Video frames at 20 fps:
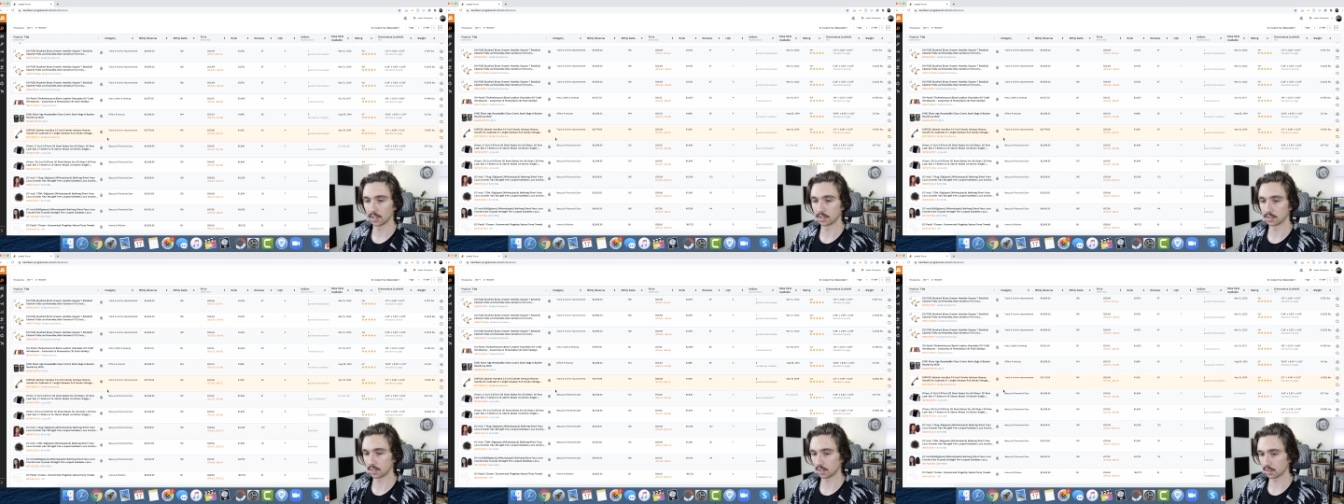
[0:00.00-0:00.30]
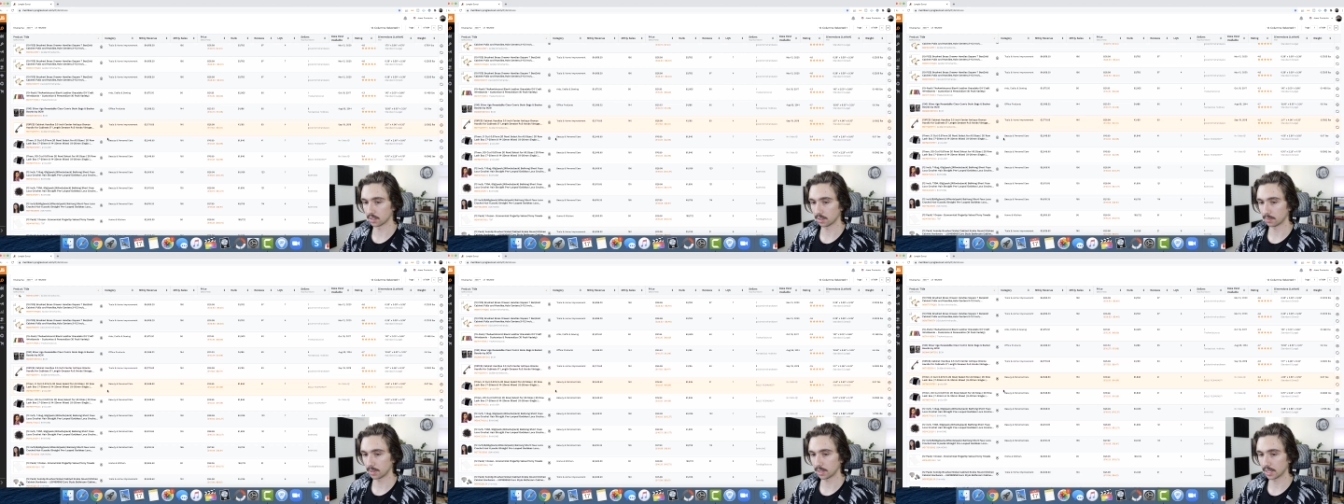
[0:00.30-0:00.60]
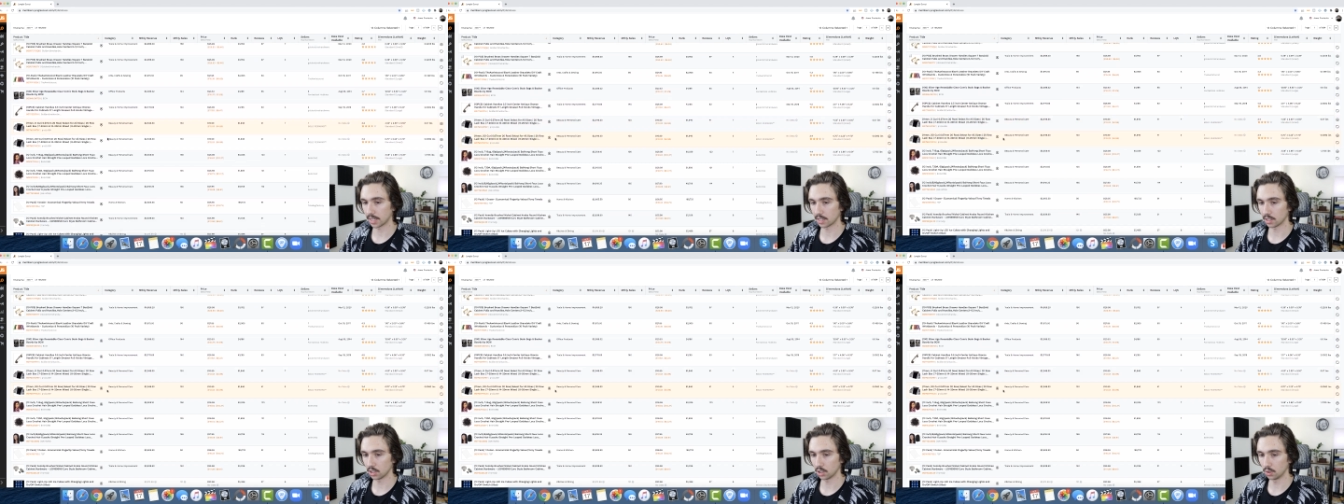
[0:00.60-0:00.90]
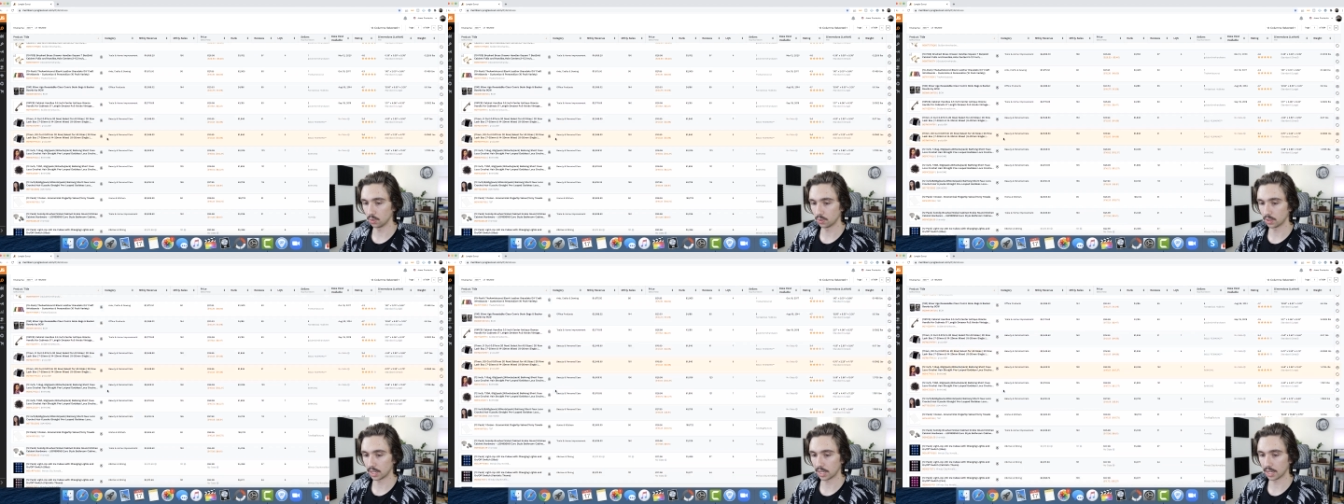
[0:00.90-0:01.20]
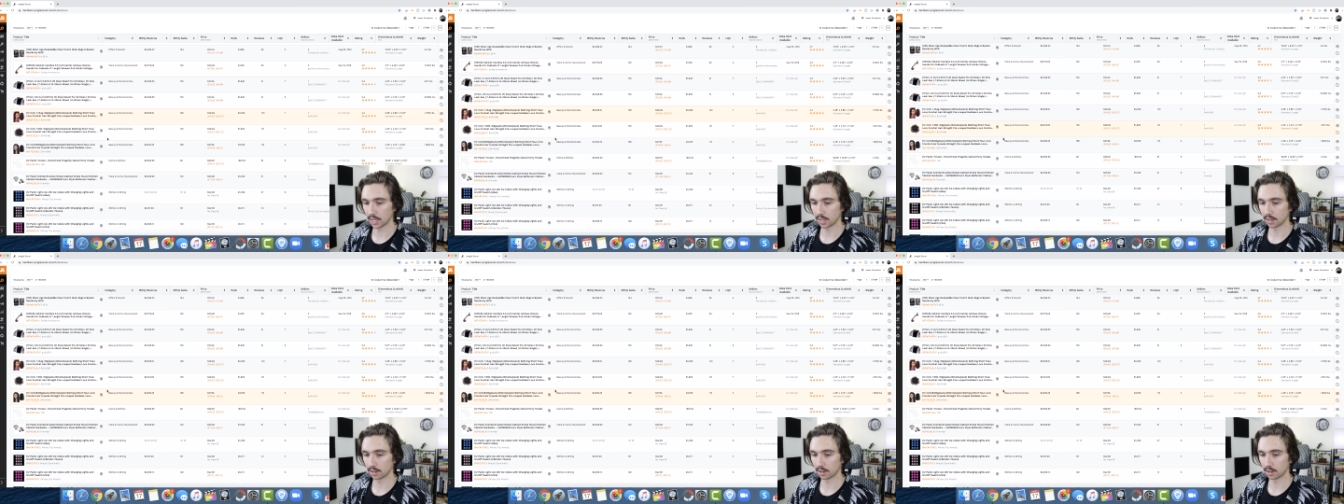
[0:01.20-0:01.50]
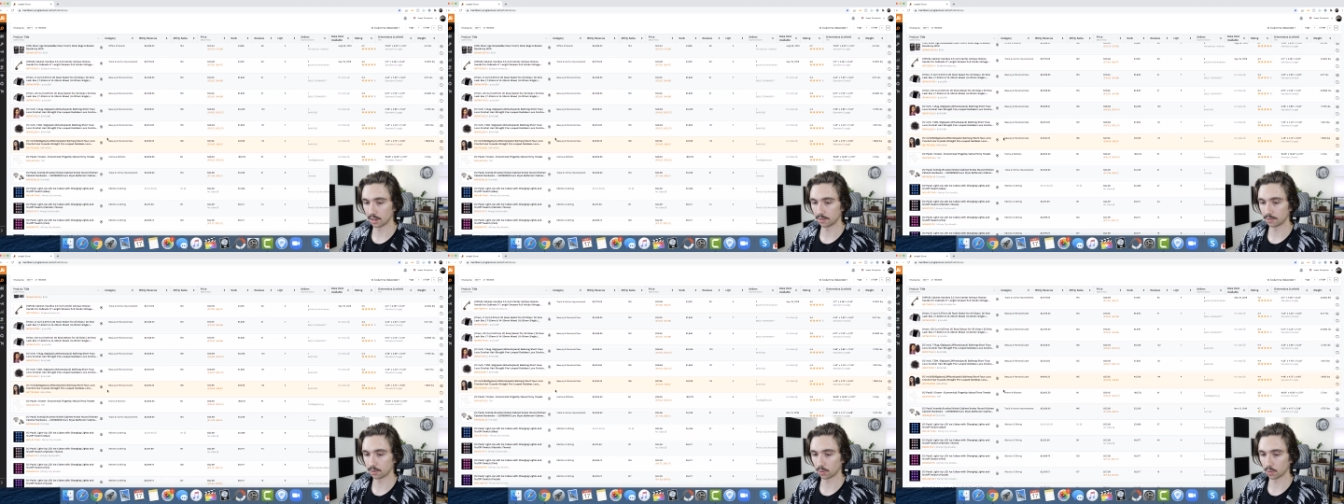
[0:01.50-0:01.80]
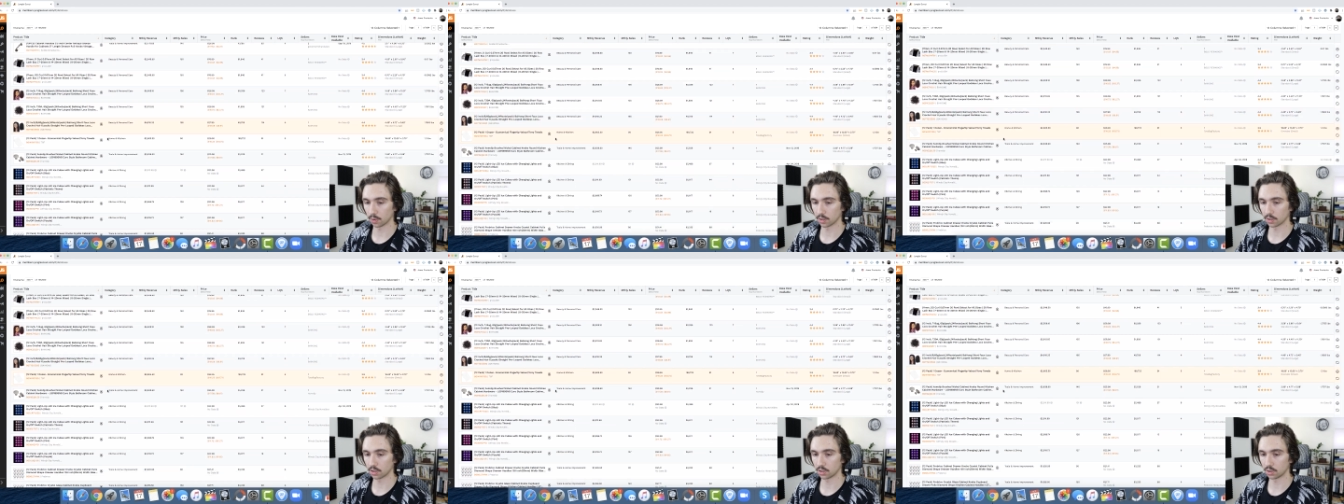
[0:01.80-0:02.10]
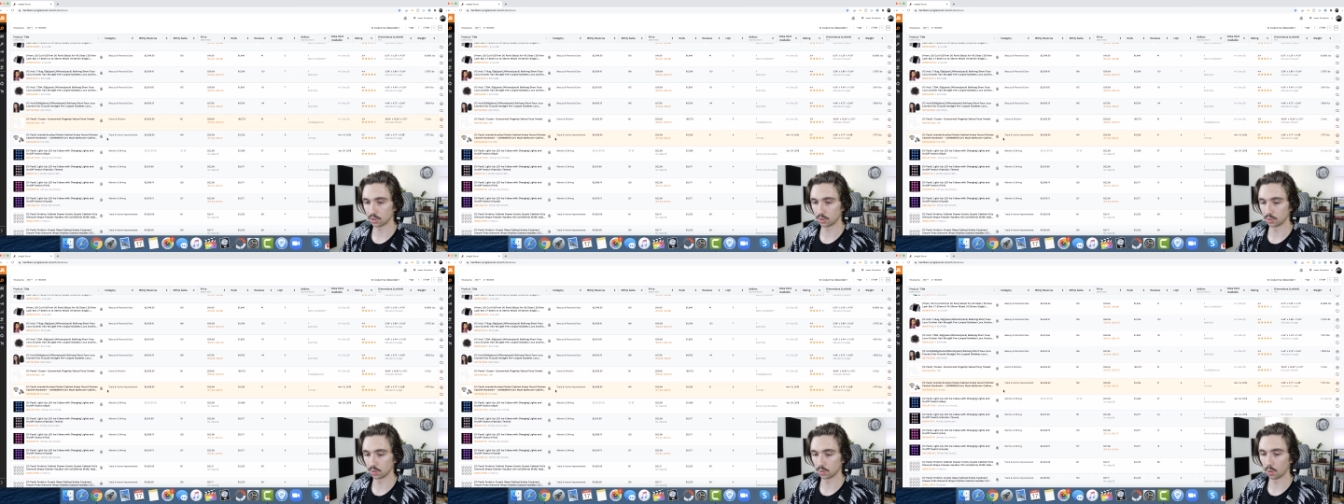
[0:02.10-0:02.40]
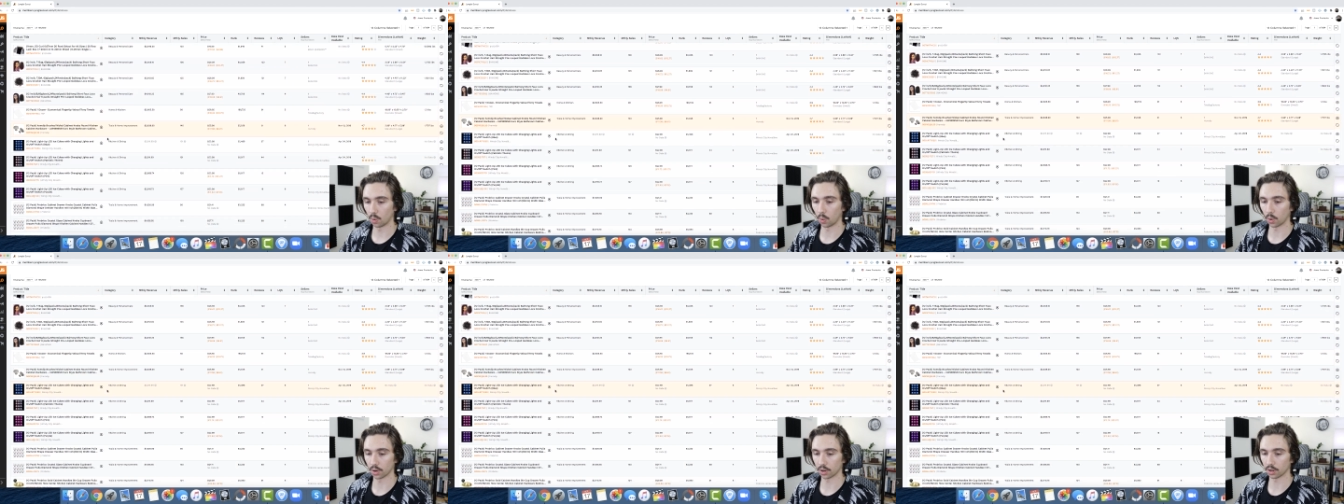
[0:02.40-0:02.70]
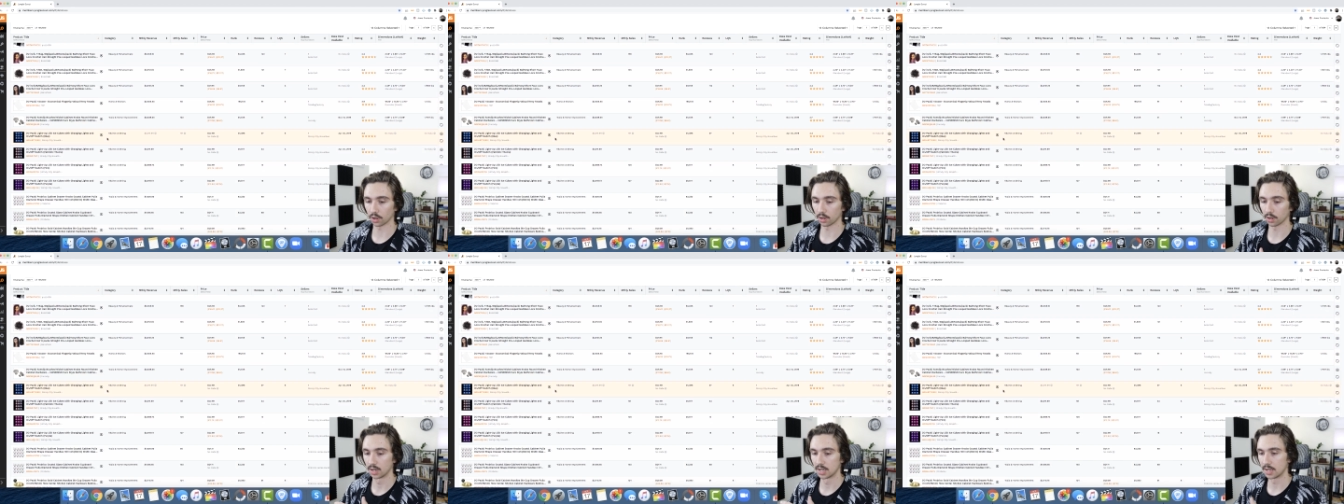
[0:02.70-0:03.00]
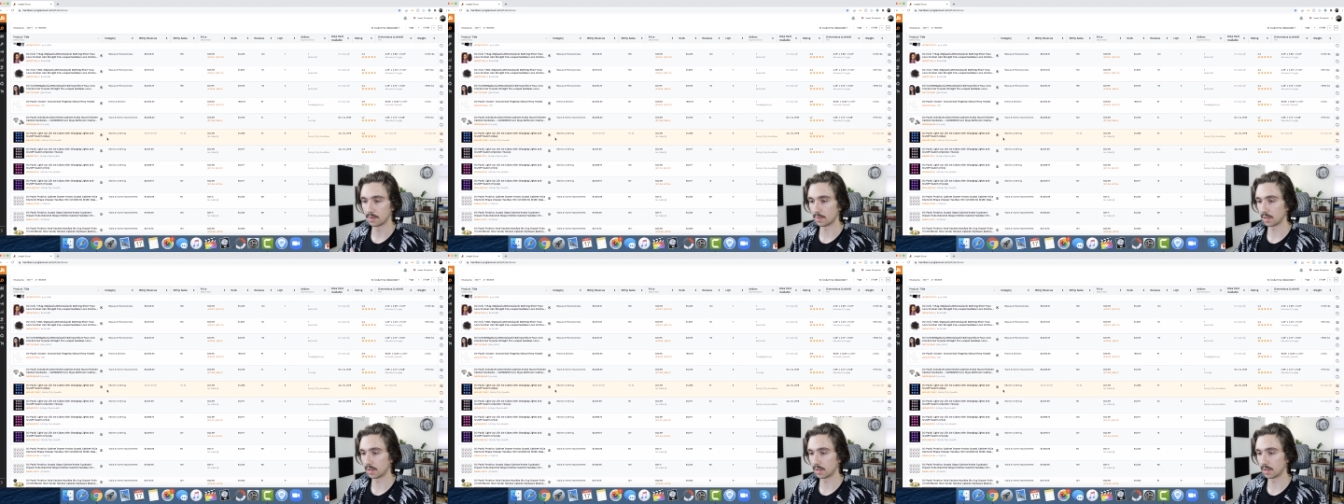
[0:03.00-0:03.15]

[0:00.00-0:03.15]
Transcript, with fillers: and sell something that you can afford to order